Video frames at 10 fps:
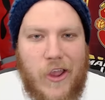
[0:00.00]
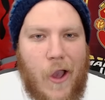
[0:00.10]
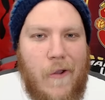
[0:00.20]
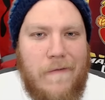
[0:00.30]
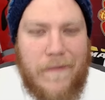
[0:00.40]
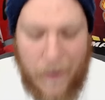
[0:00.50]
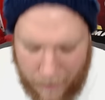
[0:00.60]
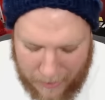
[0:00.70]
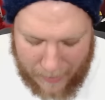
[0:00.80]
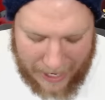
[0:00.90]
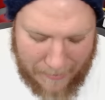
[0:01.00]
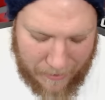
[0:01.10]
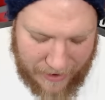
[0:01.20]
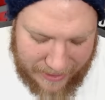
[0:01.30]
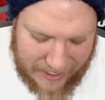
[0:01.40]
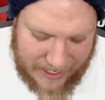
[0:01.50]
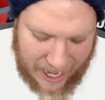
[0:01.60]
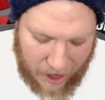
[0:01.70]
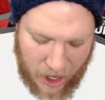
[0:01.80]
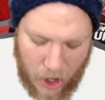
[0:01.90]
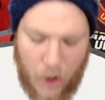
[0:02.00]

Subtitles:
going forward. But let me read this out.